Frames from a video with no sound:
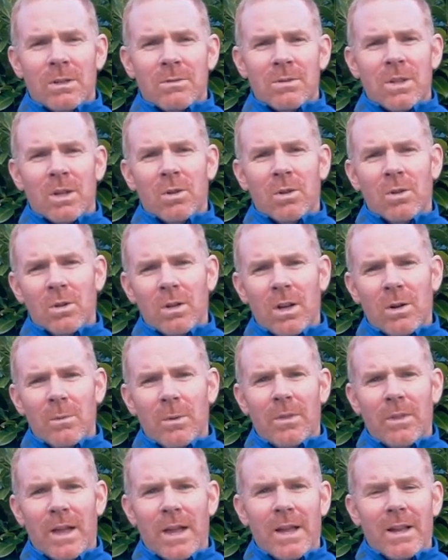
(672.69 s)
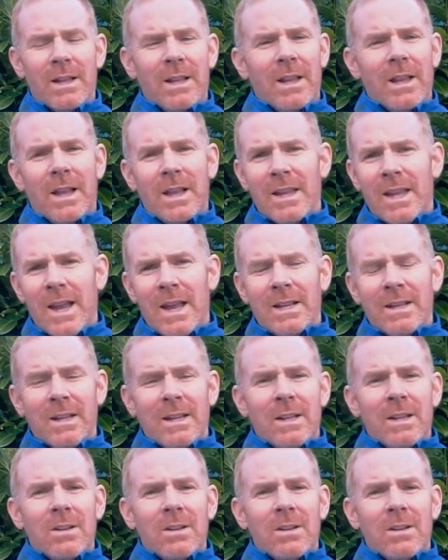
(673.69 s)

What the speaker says: So good luck with that. Again,